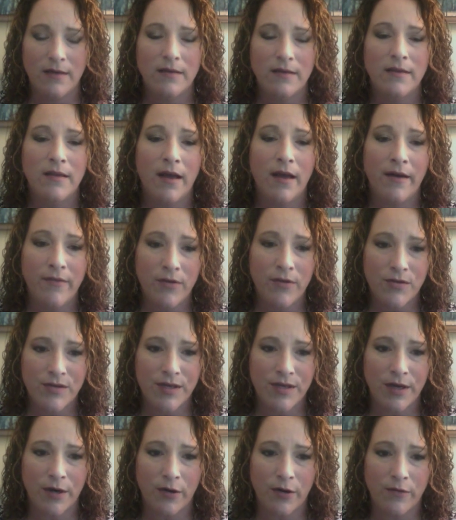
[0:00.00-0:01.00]
Love
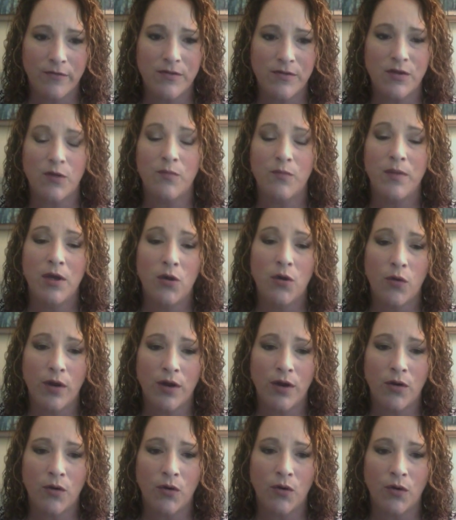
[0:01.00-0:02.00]
yourself. Don't be
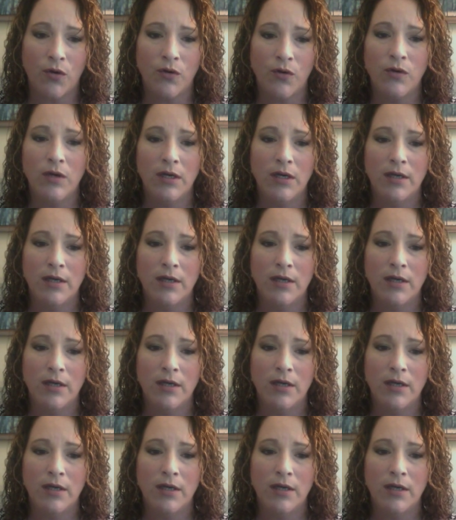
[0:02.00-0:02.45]
critical.